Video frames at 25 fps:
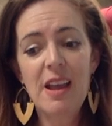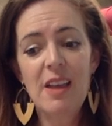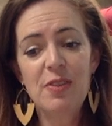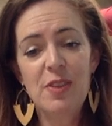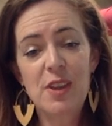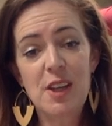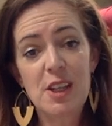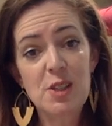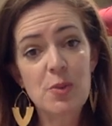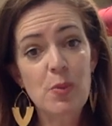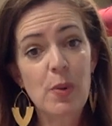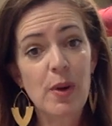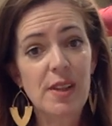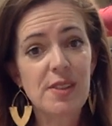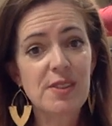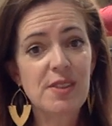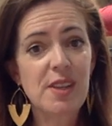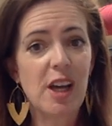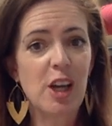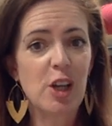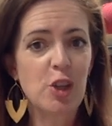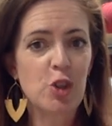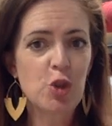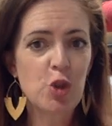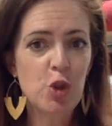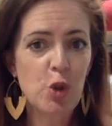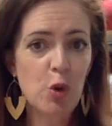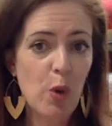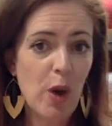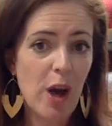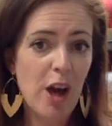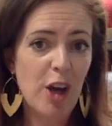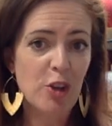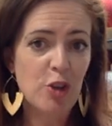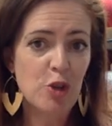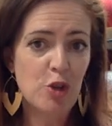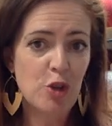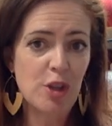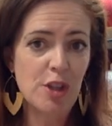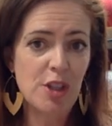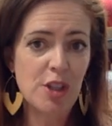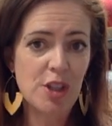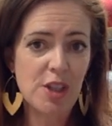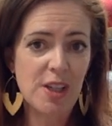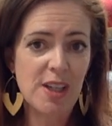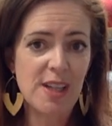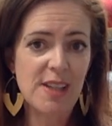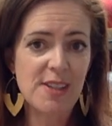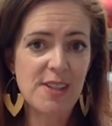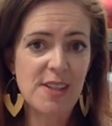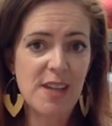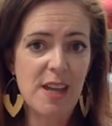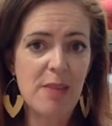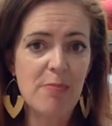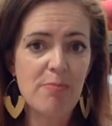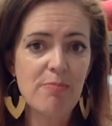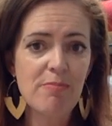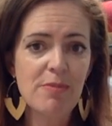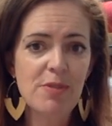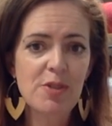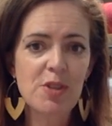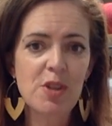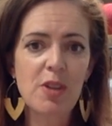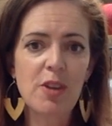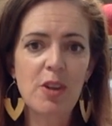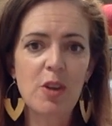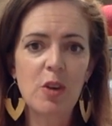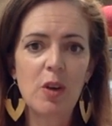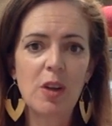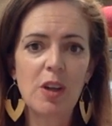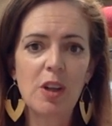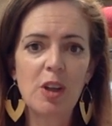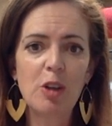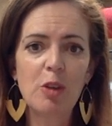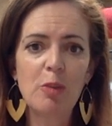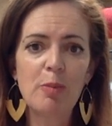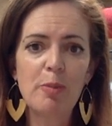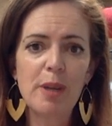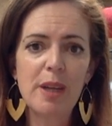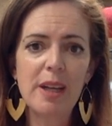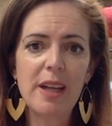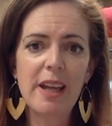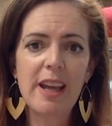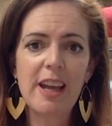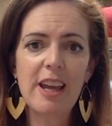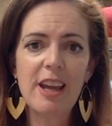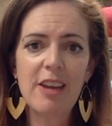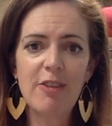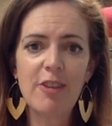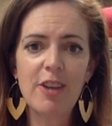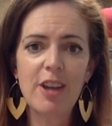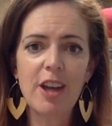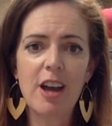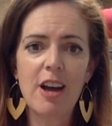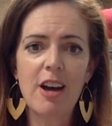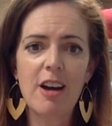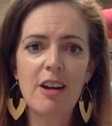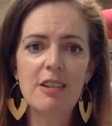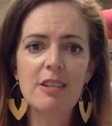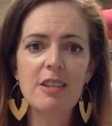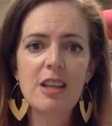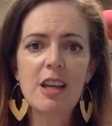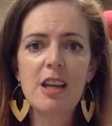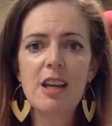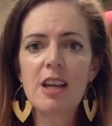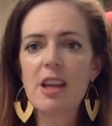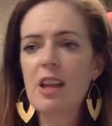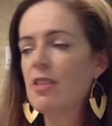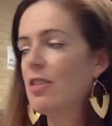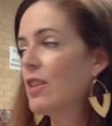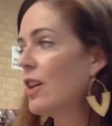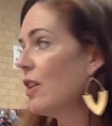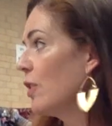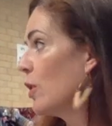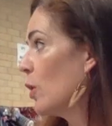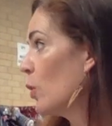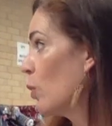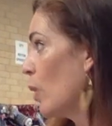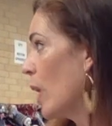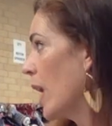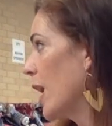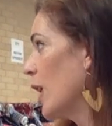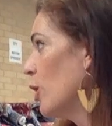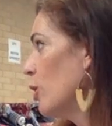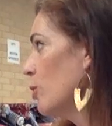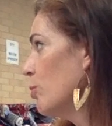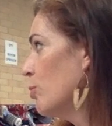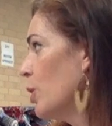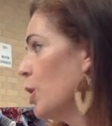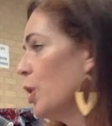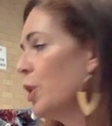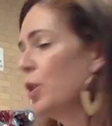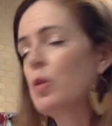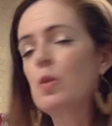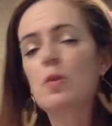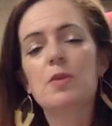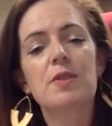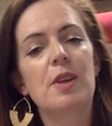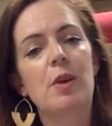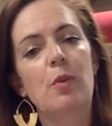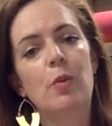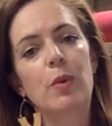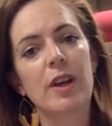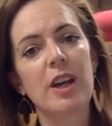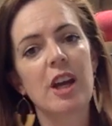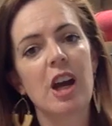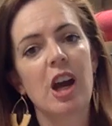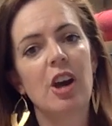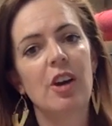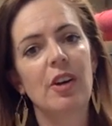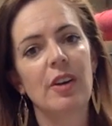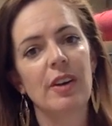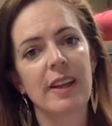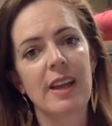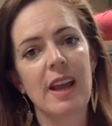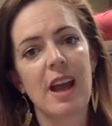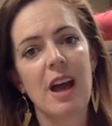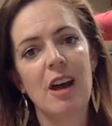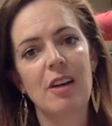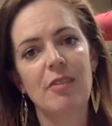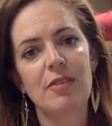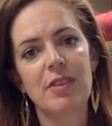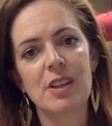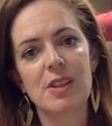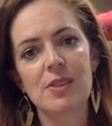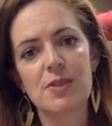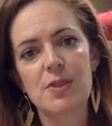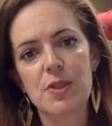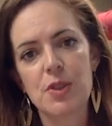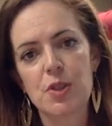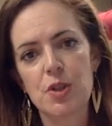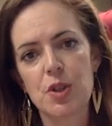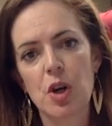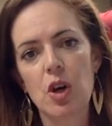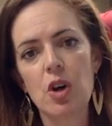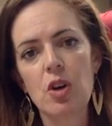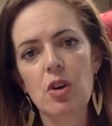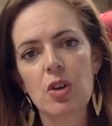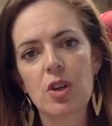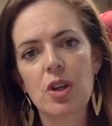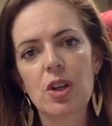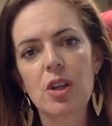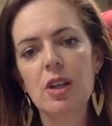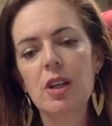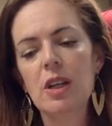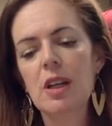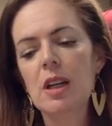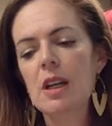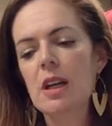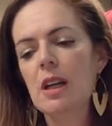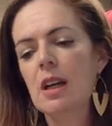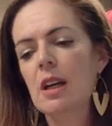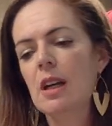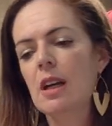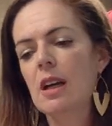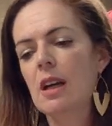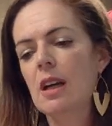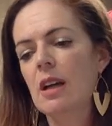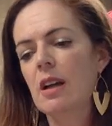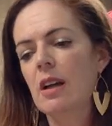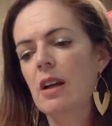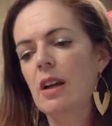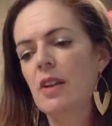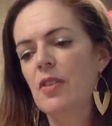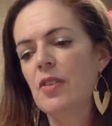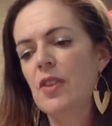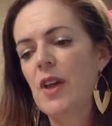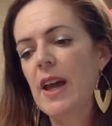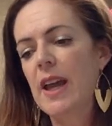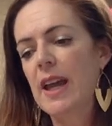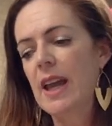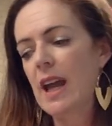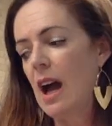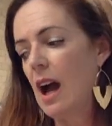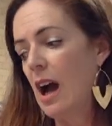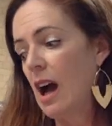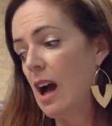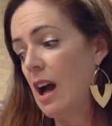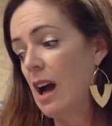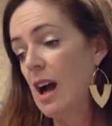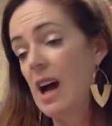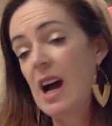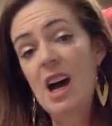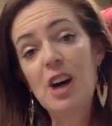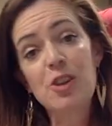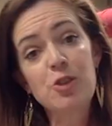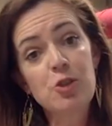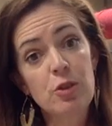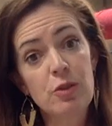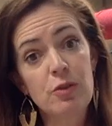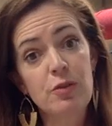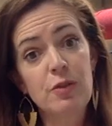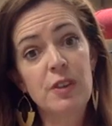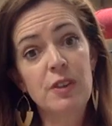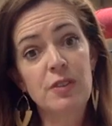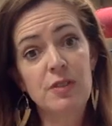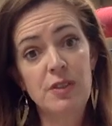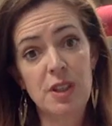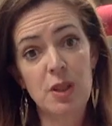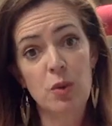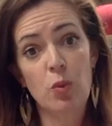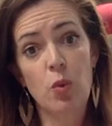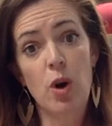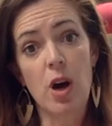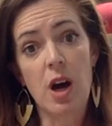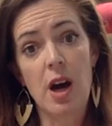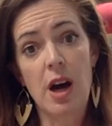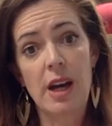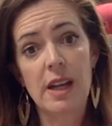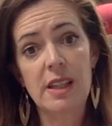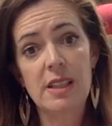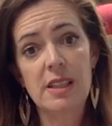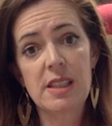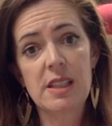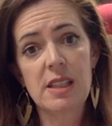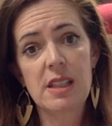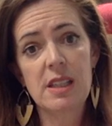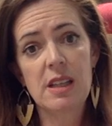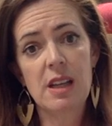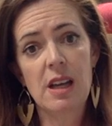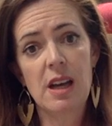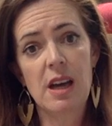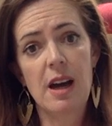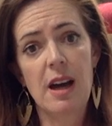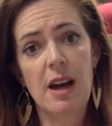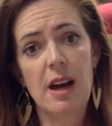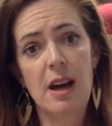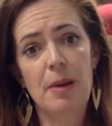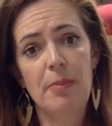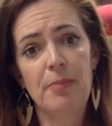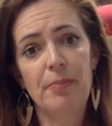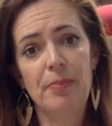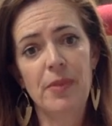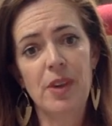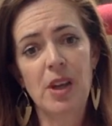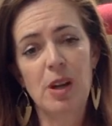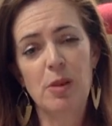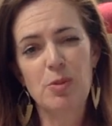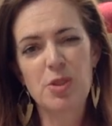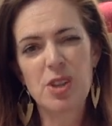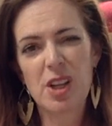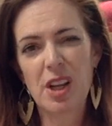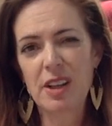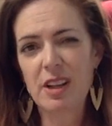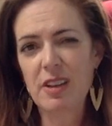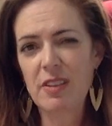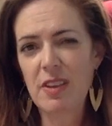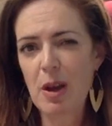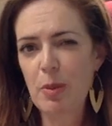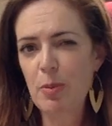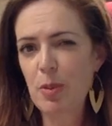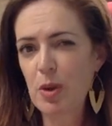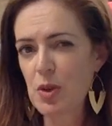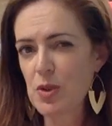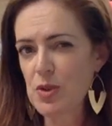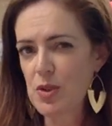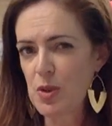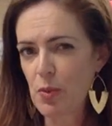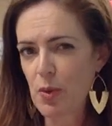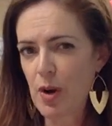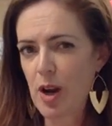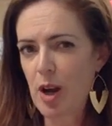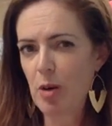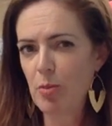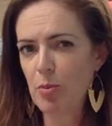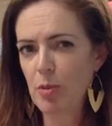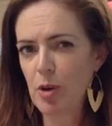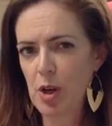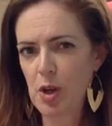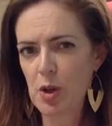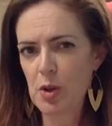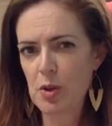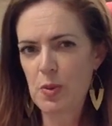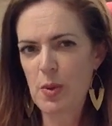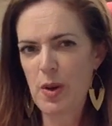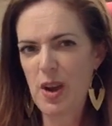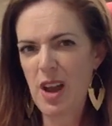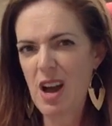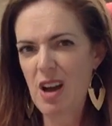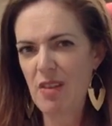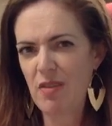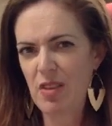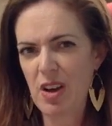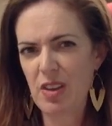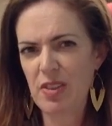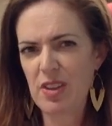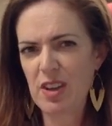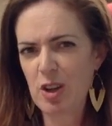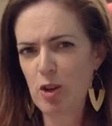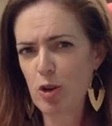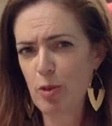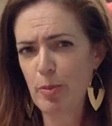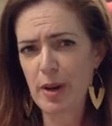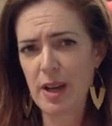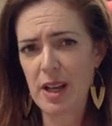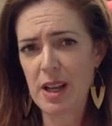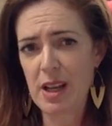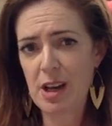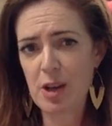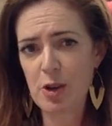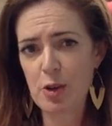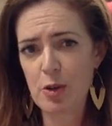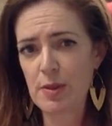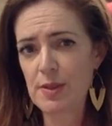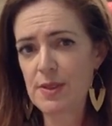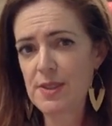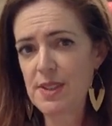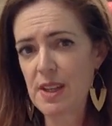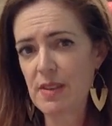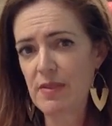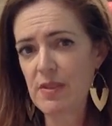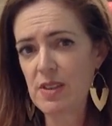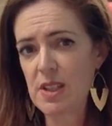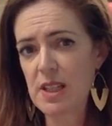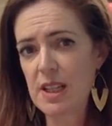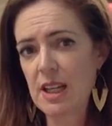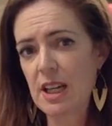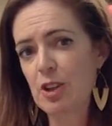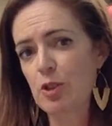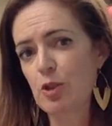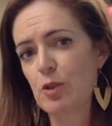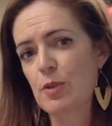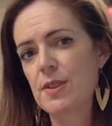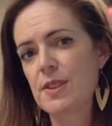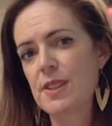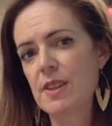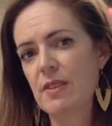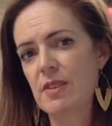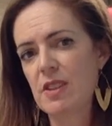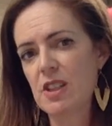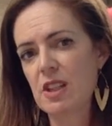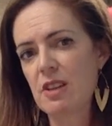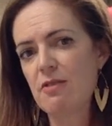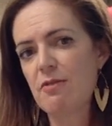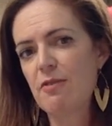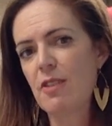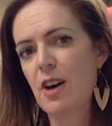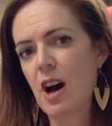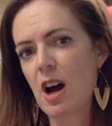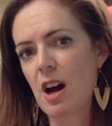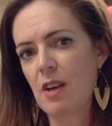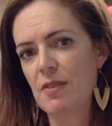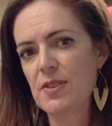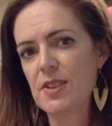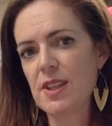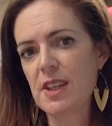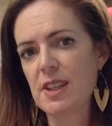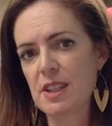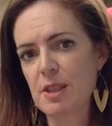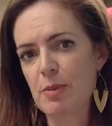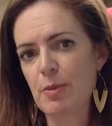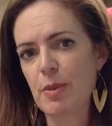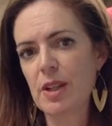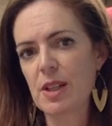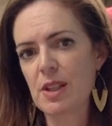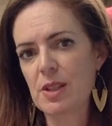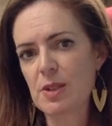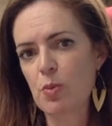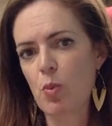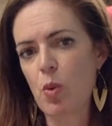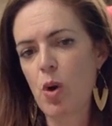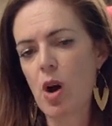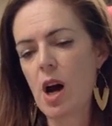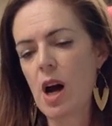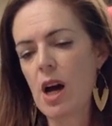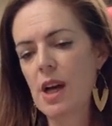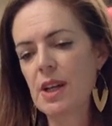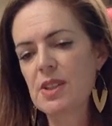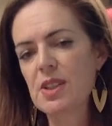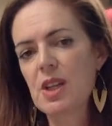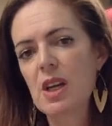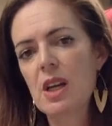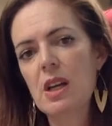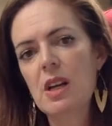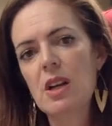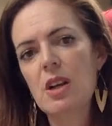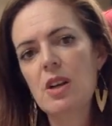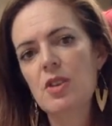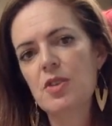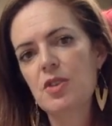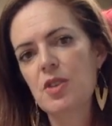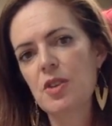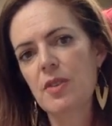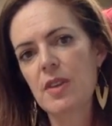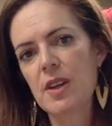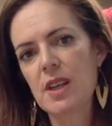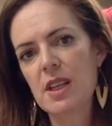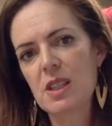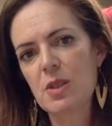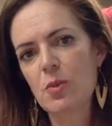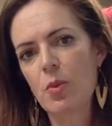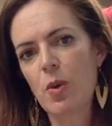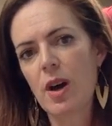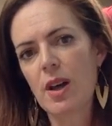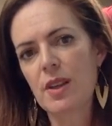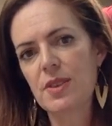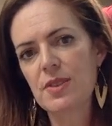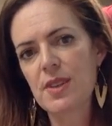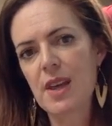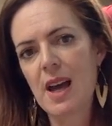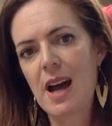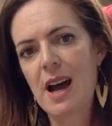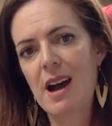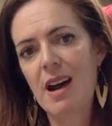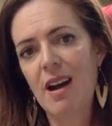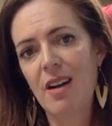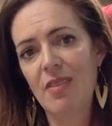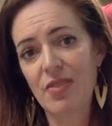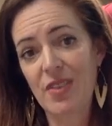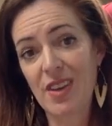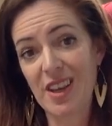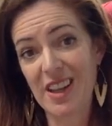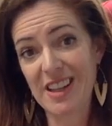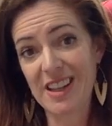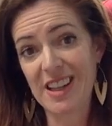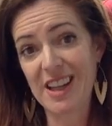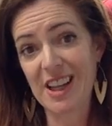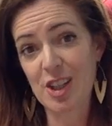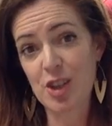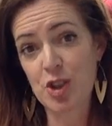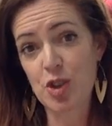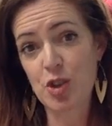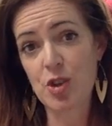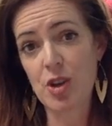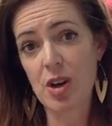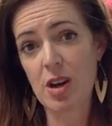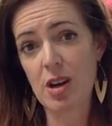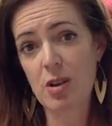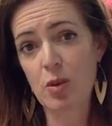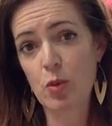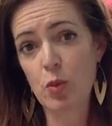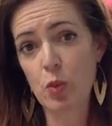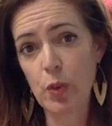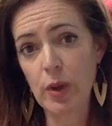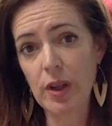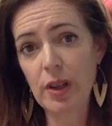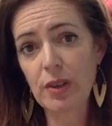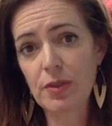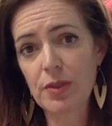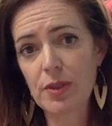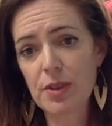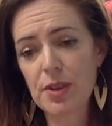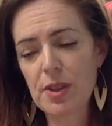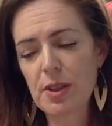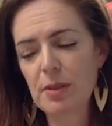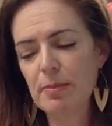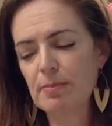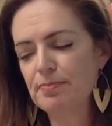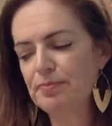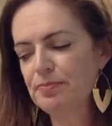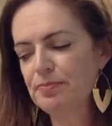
These ones are 200 GSM, so they're a little bit heavier than the rayon modals that we currently have in stock. They are 150 wide, and I'm telling you that because the rayon modals we have, I think, are about 170, 175 centimetres wide. So these ones aren't that extra width,